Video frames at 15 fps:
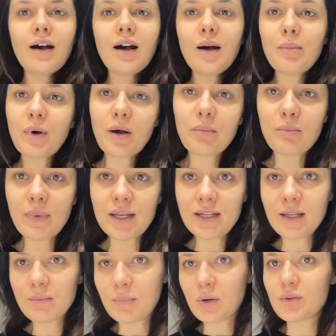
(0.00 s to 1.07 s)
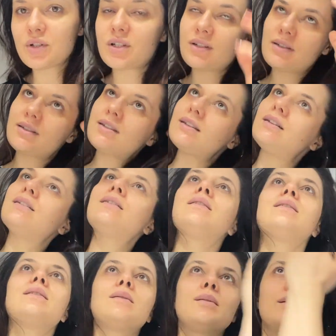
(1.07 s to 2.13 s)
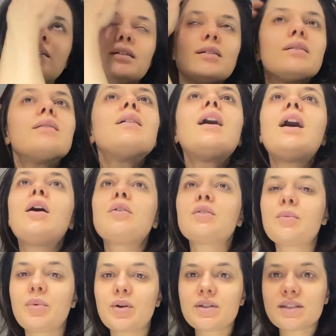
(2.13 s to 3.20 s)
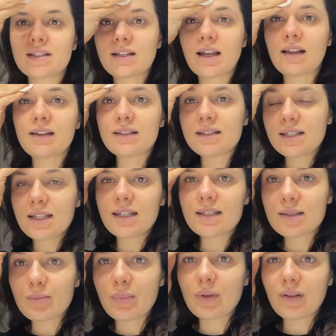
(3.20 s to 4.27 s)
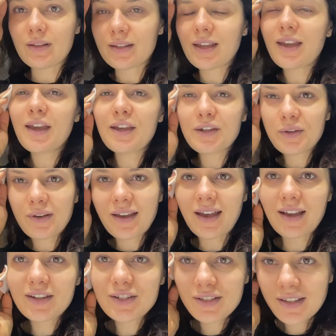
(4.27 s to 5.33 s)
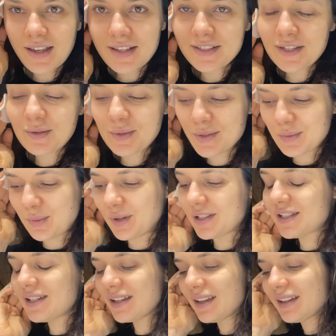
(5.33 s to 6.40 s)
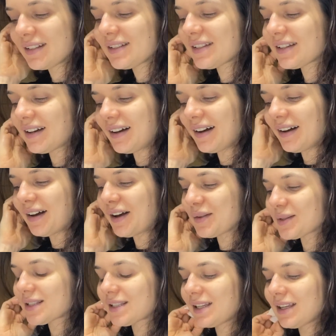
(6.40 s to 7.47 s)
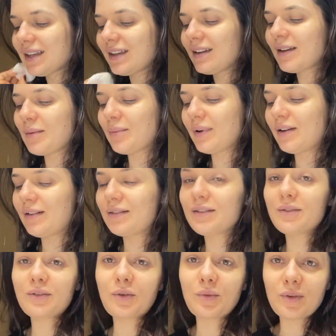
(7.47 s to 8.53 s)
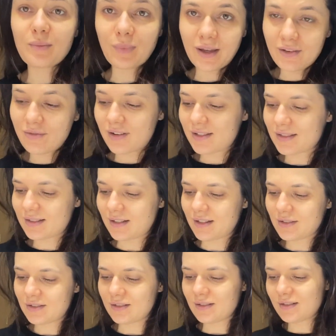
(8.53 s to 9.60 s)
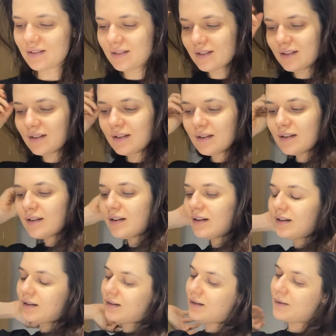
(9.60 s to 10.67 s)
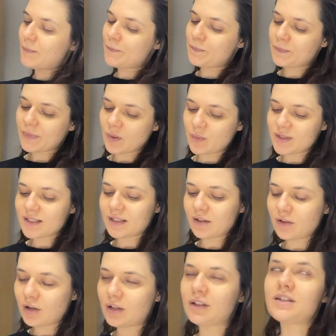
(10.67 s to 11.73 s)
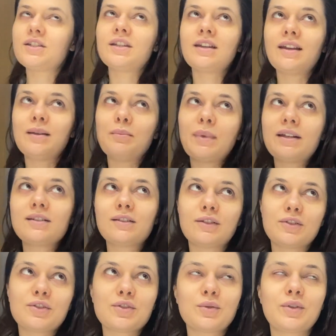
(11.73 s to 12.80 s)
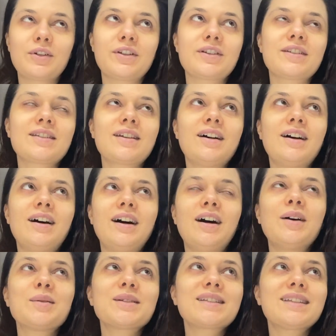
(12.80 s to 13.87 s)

about many emotions and how the personality is built. You know, actually, as I was watching it, I was thinking about, you know, with my fascination with psychology and mental disorders, I was